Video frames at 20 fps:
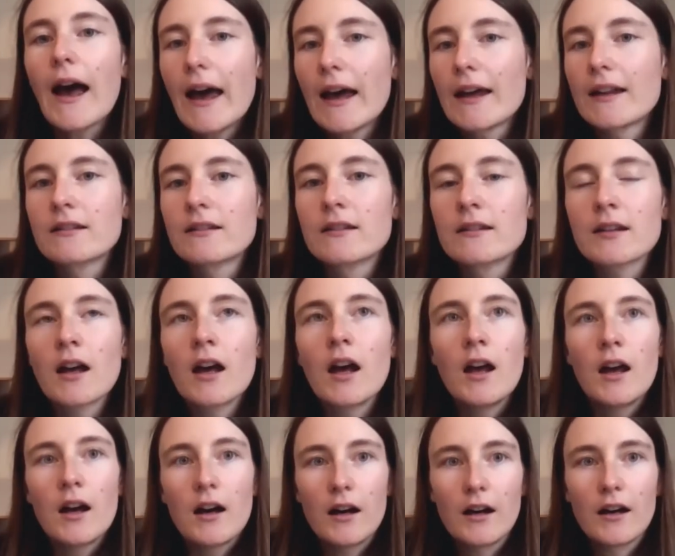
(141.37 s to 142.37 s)
and
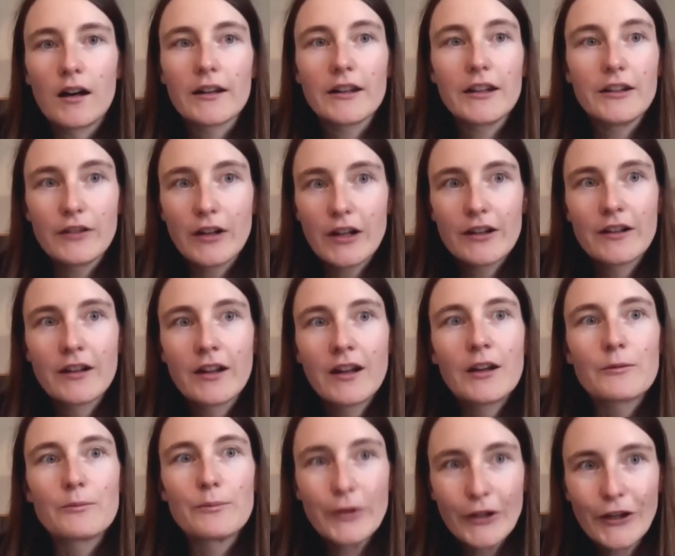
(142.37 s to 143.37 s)
uh,
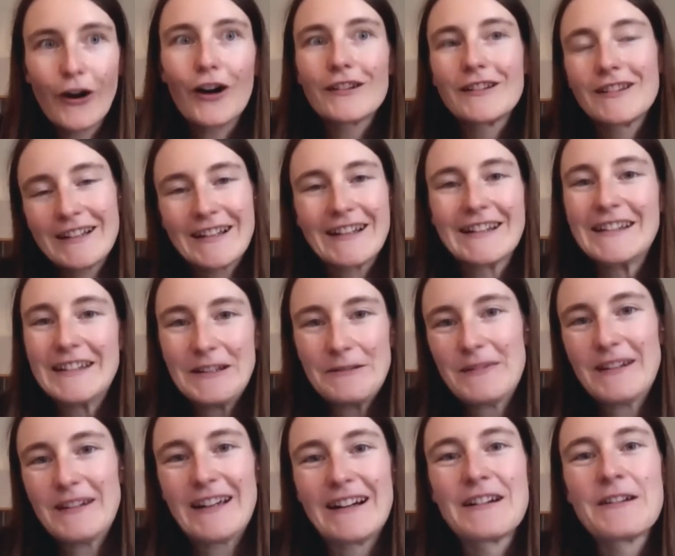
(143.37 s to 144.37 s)
even beyond
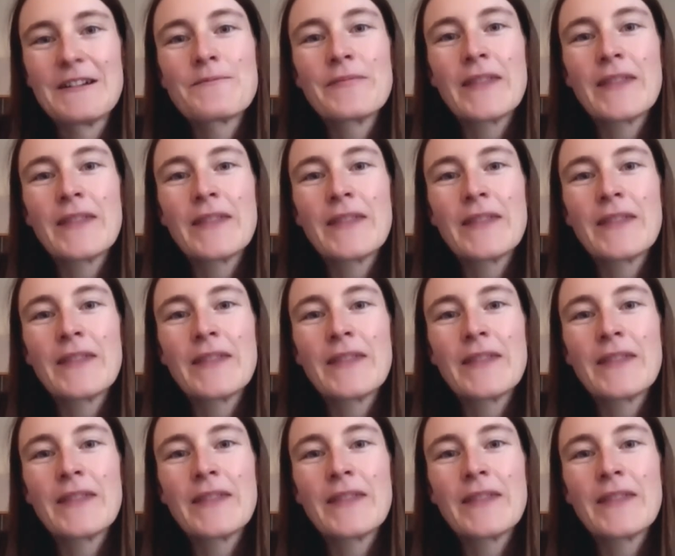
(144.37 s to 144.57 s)
academia.